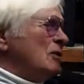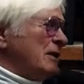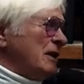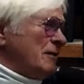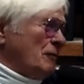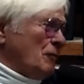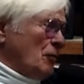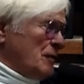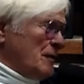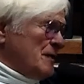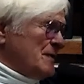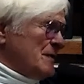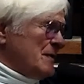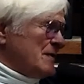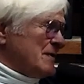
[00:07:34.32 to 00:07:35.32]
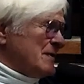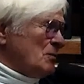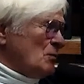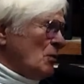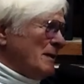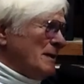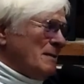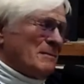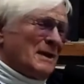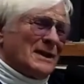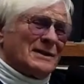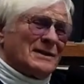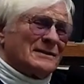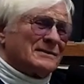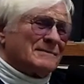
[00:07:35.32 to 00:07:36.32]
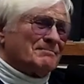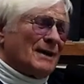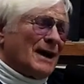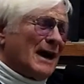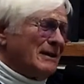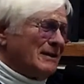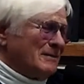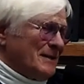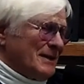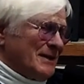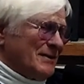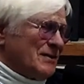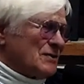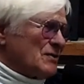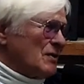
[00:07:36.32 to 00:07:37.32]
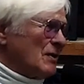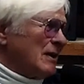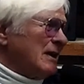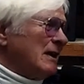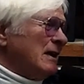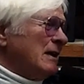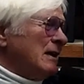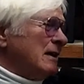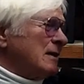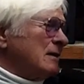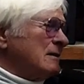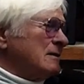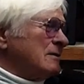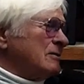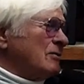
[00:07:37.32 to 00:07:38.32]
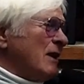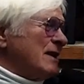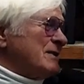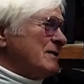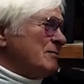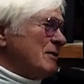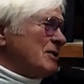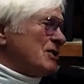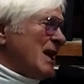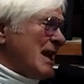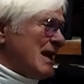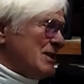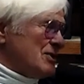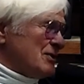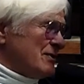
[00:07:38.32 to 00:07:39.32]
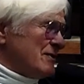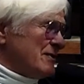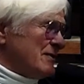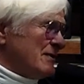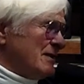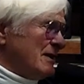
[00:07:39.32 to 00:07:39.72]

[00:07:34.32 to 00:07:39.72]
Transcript: Look at, for instance, one that made a pile of money this year, Crazy Rich Asians.